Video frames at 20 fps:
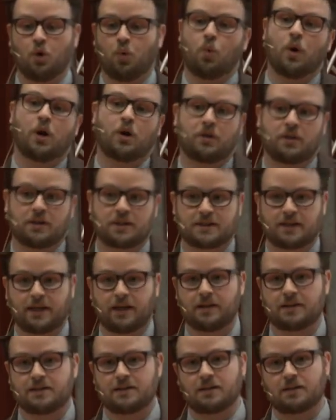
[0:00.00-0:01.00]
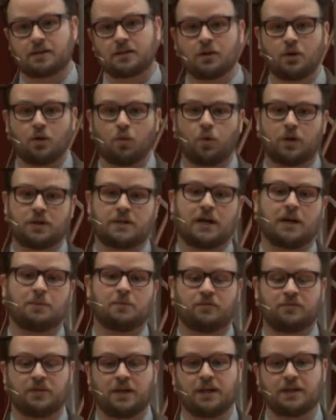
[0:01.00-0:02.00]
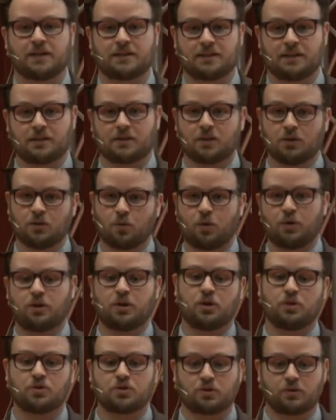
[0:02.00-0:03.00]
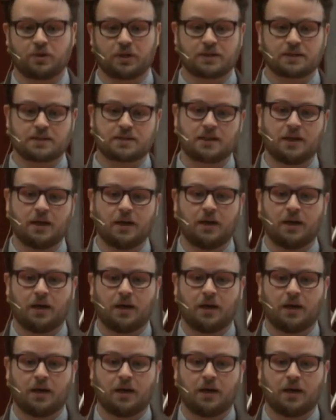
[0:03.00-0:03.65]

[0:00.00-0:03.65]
Where in the site is it? What time of day is it where the user is?